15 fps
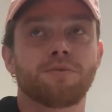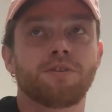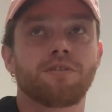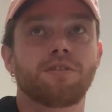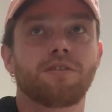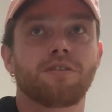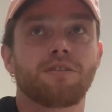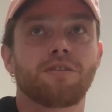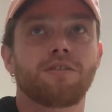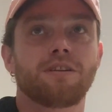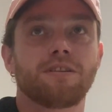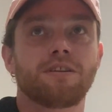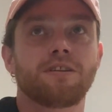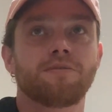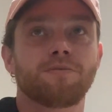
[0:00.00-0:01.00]
but
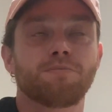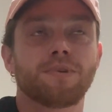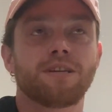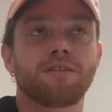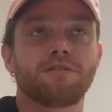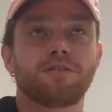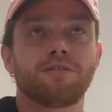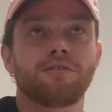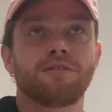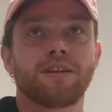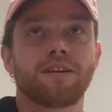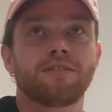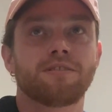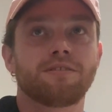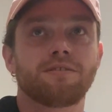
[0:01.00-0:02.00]
even being 2
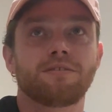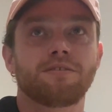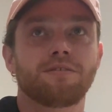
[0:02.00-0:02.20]
days,